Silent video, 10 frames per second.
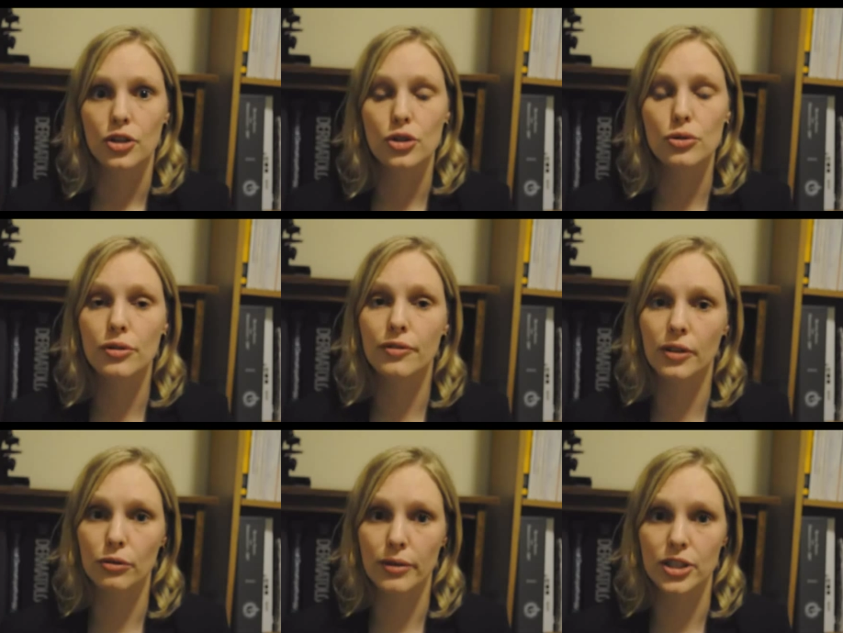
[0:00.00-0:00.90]

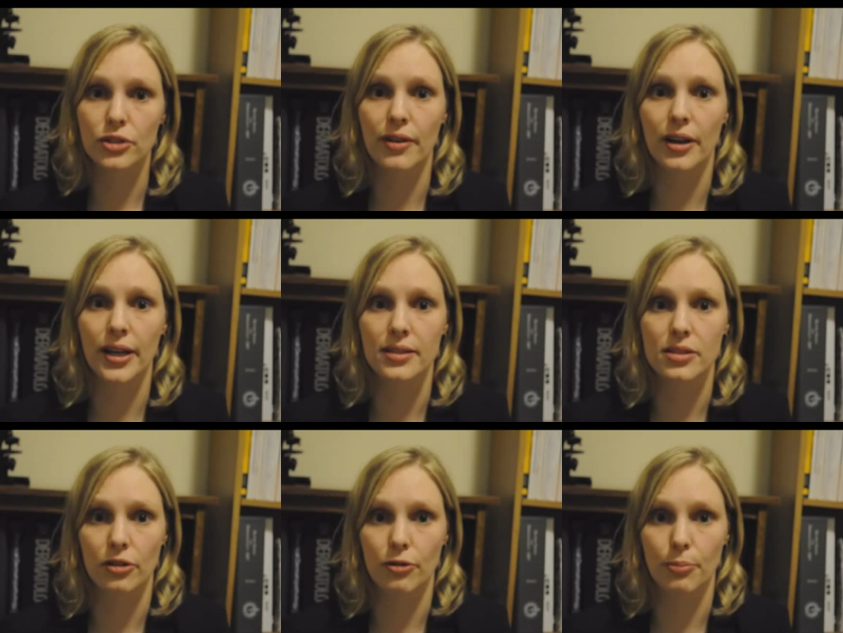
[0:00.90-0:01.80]
Neutrophil-rich
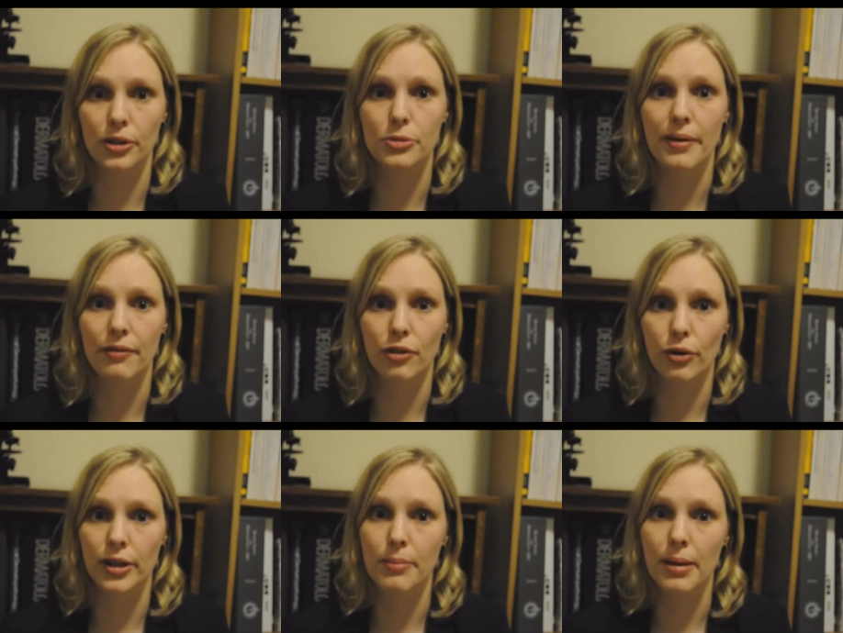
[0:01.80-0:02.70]
variants of bullous
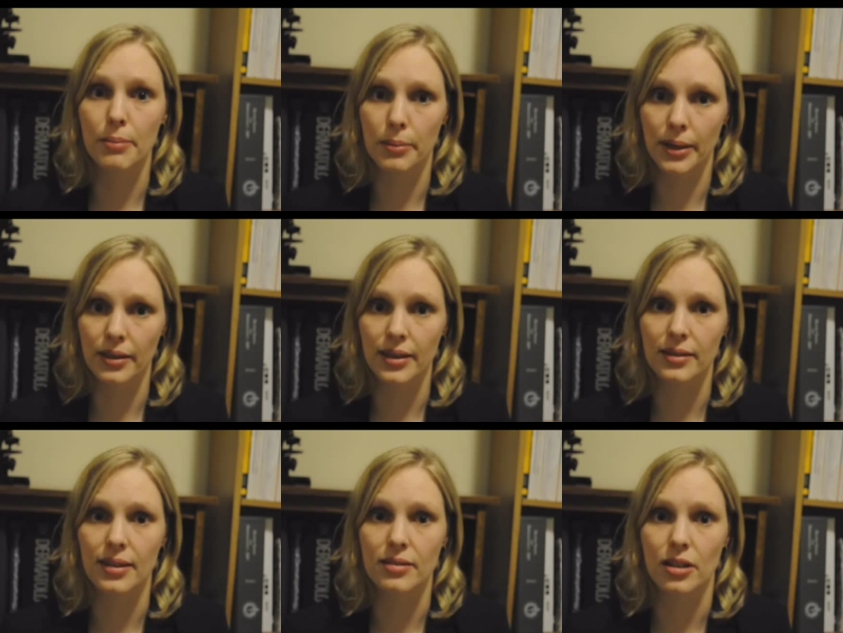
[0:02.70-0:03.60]
pemphigoid may mimic
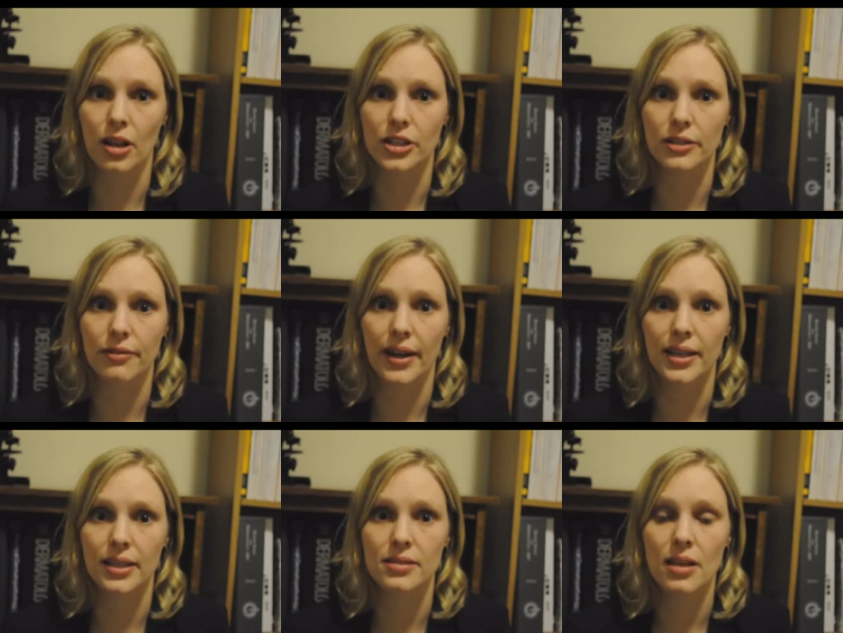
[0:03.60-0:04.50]
these histologic
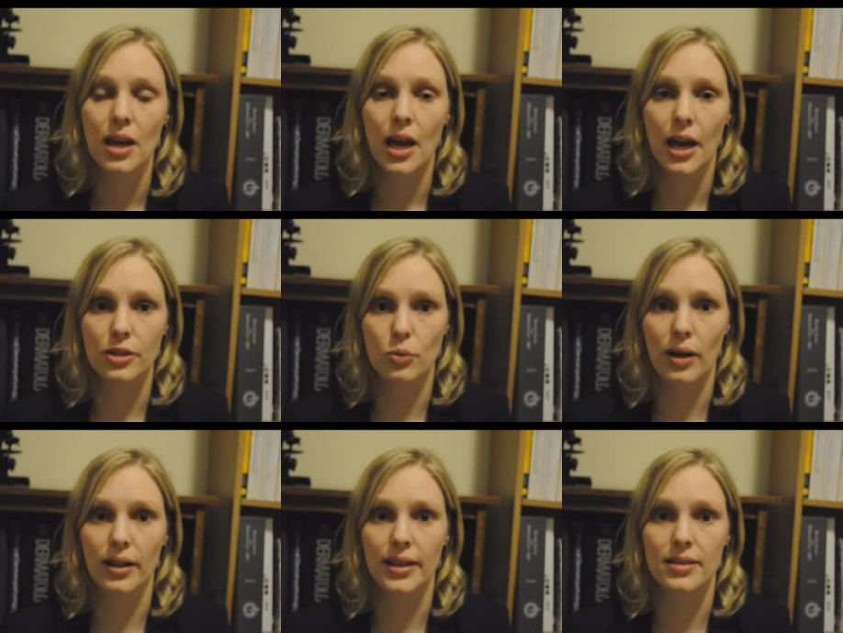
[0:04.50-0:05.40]
findings, as
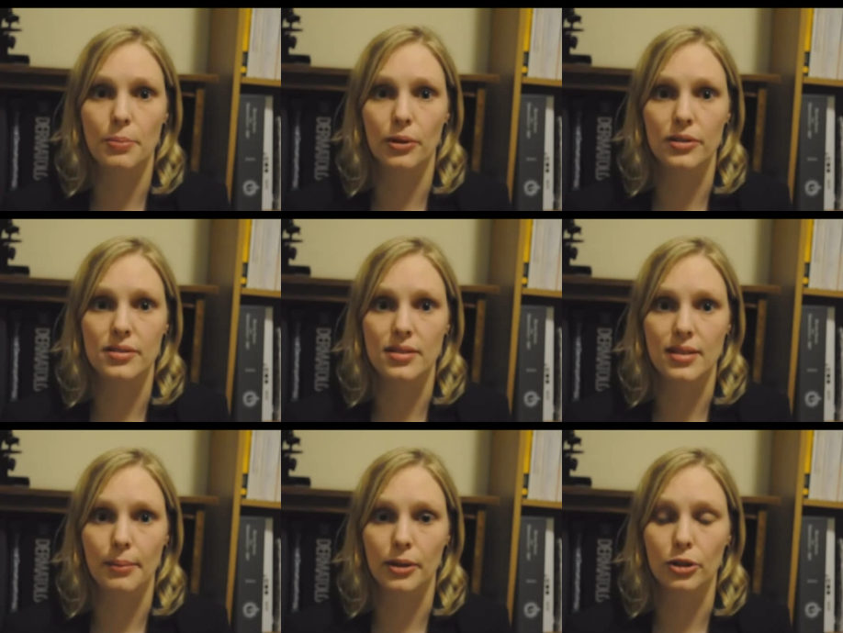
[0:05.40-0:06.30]
well as bullous
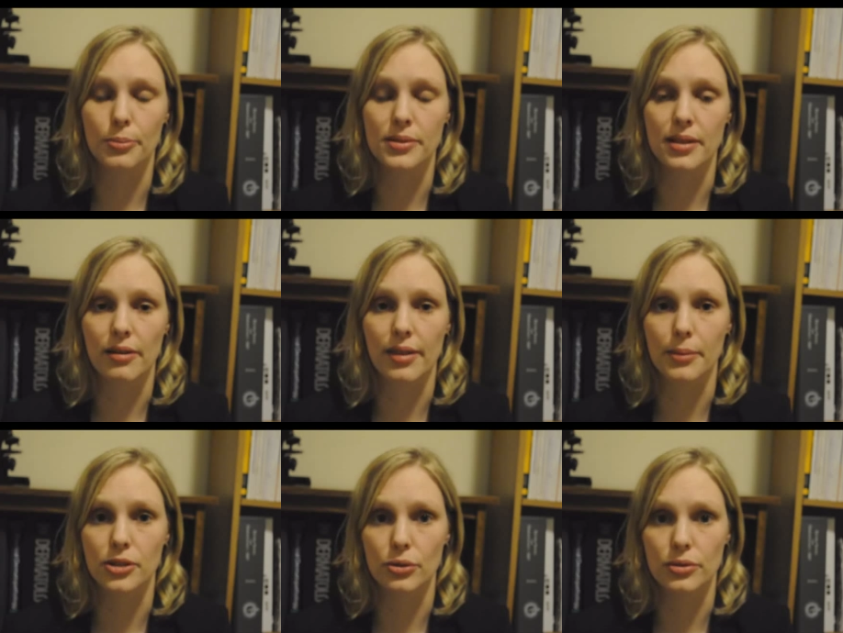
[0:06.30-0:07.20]
systemic lupus
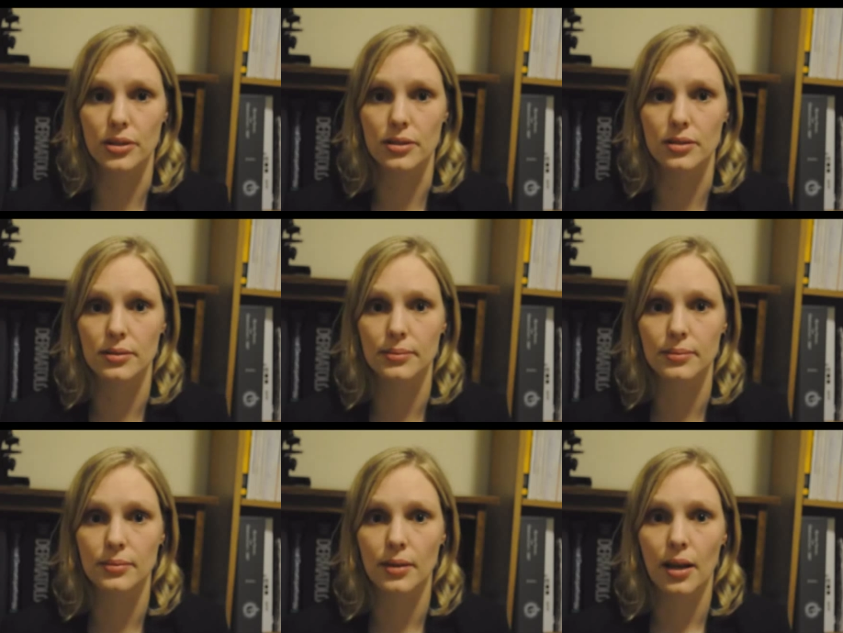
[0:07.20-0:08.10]
erythematosus.
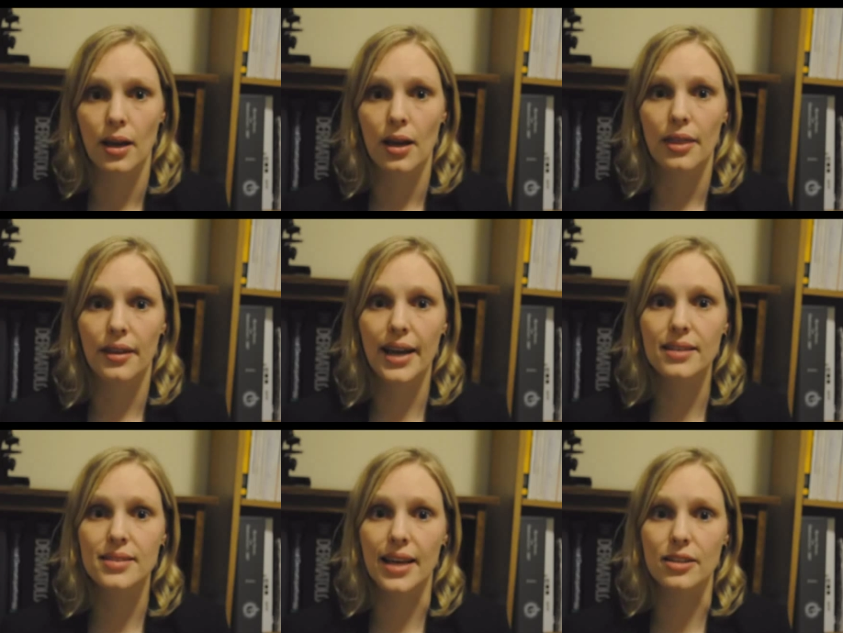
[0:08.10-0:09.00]
The
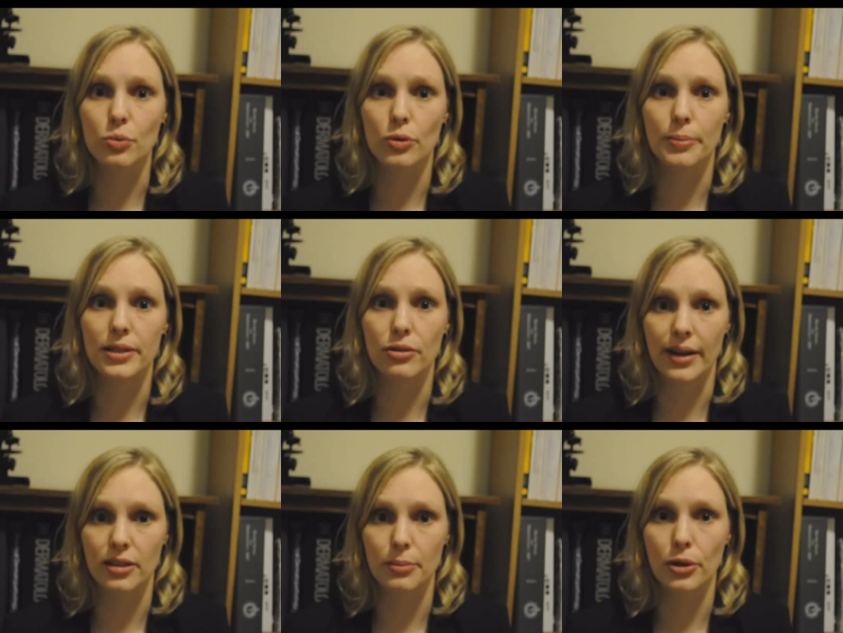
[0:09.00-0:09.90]
next test would be
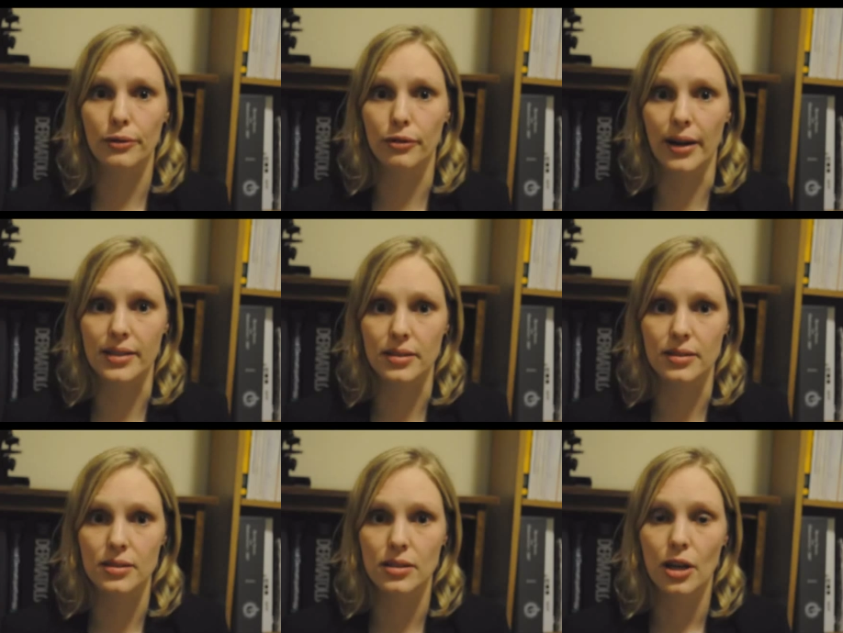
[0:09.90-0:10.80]
direct immunofluorescence,